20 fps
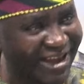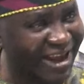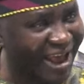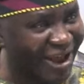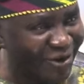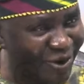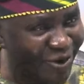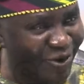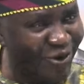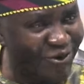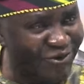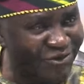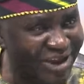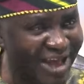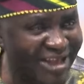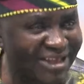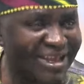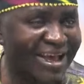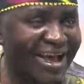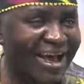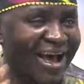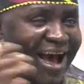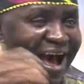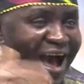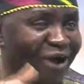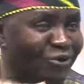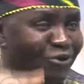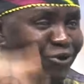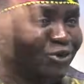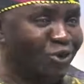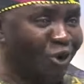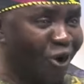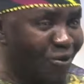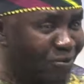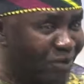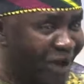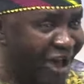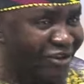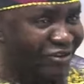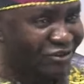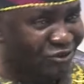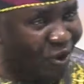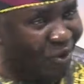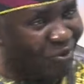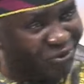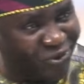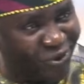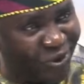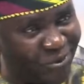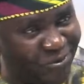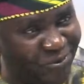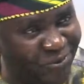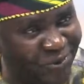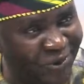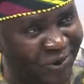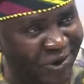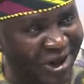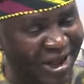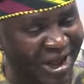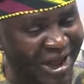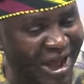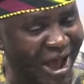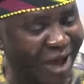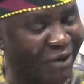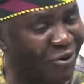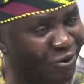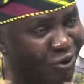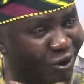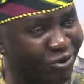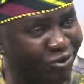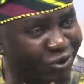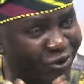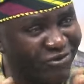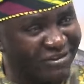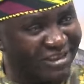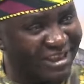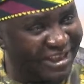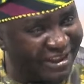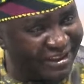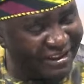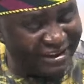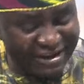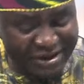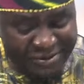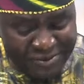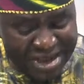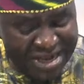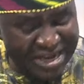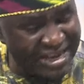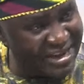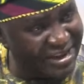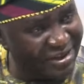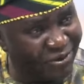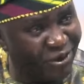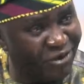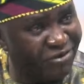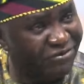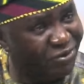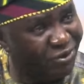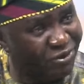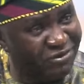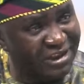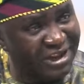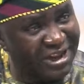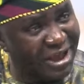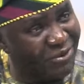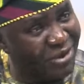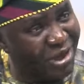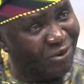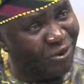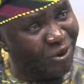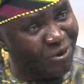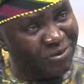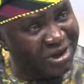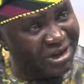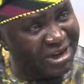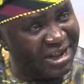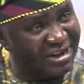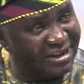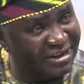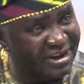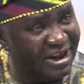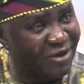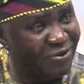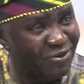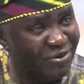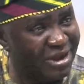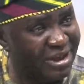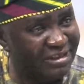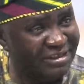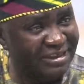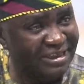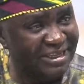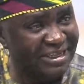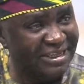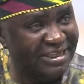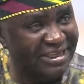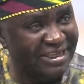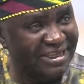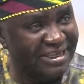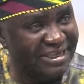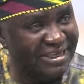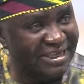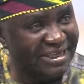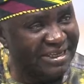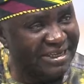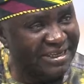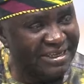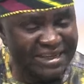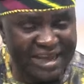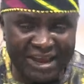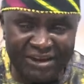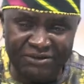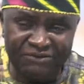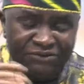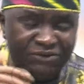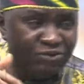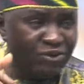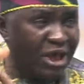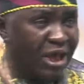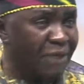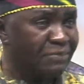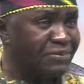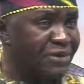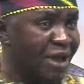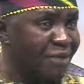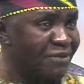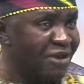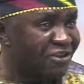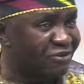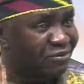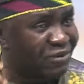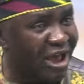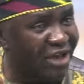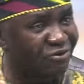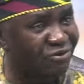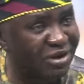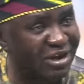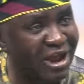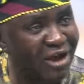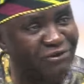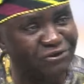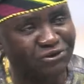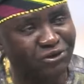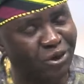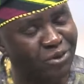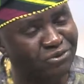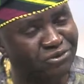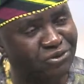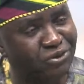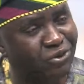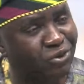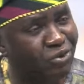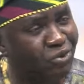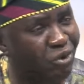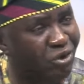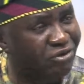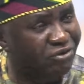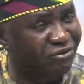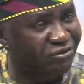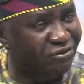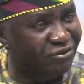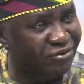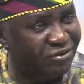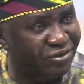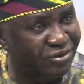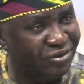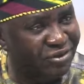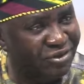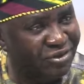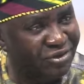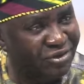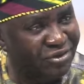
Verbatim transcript: Iran and all of that, and crude oil price jumps up, are we going to still remain in the cost to say that we are completely deregulated? Then eh, PMS price will now jump to what?